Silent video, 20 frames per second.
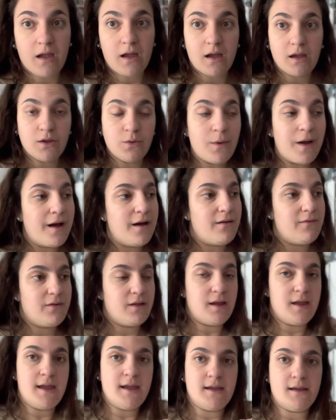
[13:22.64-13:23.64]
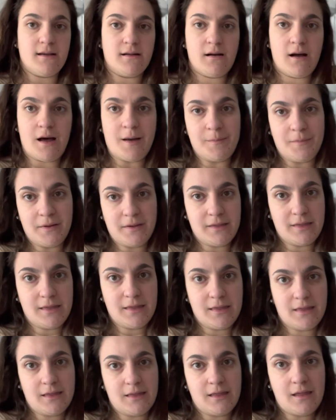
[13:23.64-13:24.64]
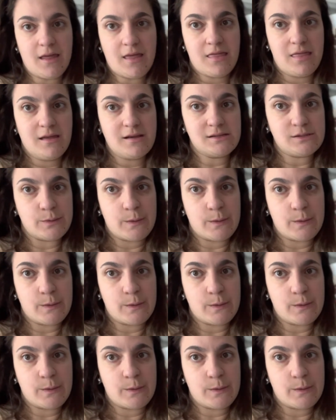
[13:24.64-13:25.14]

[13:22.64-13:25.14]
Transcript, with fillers: you have a cup this